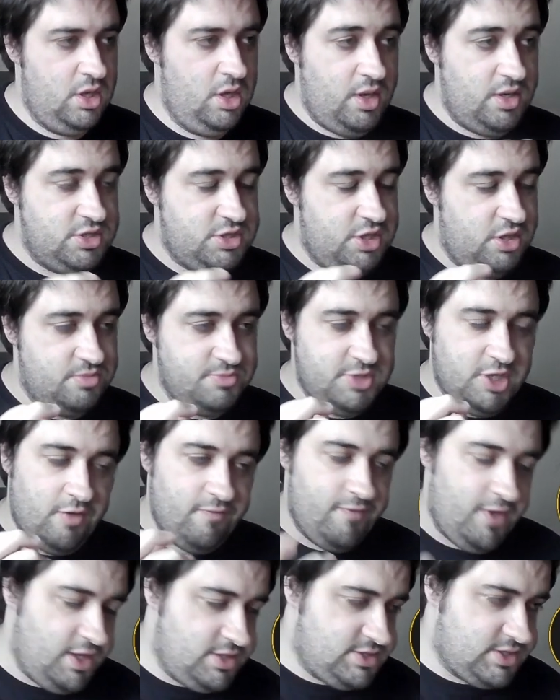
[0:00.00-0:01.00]
In terms
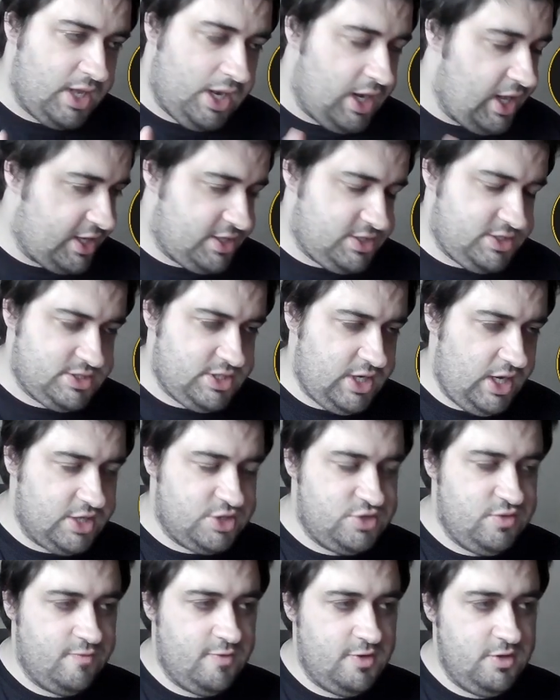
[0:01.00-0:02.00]
of, is Collector
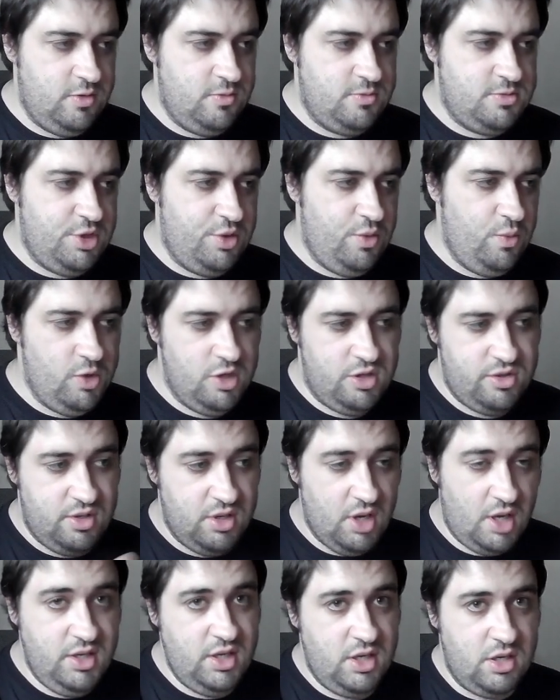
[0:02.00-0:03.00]
Selection Volume 2 worth
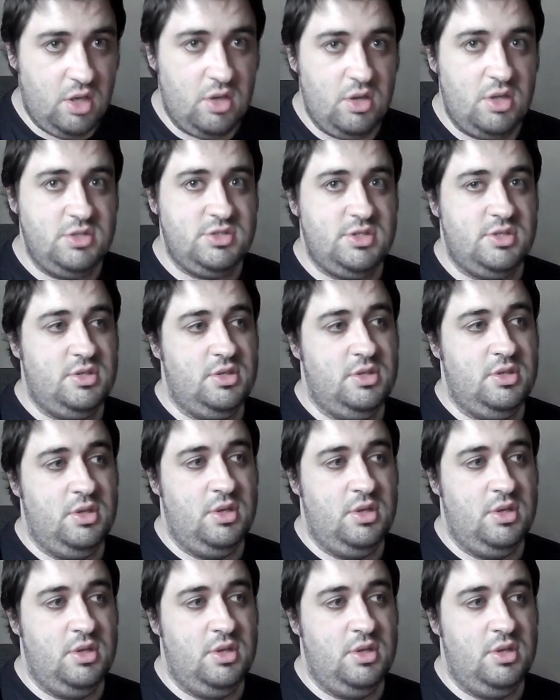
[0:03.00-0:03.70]
$90?